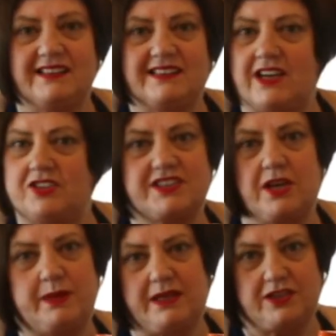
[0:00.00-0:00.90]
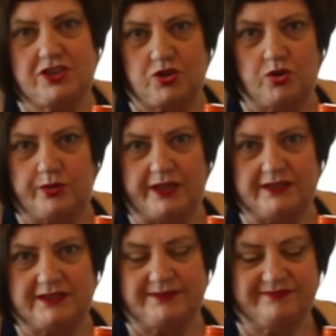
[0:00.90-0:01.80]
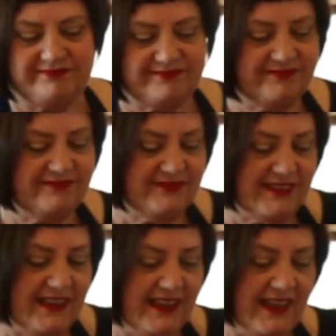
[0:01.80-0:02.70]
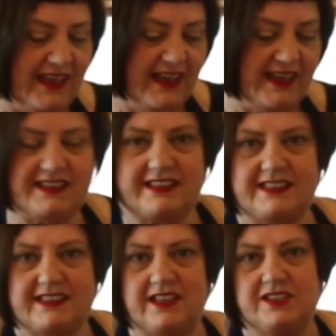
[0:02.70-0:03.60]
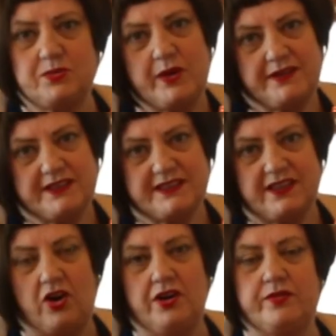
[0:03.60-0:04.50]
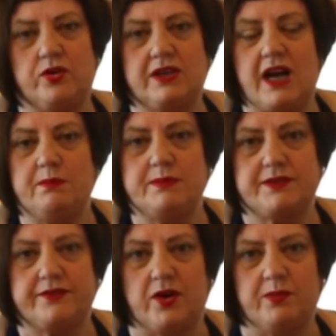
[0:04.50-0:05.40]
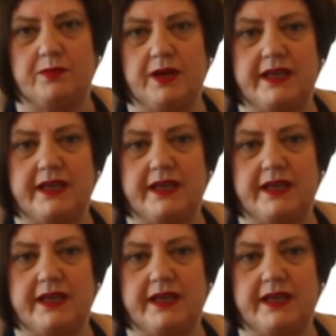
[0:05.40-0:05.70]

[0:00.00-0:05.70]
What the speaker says: tells so many stories. It tells where this olive oil comes from.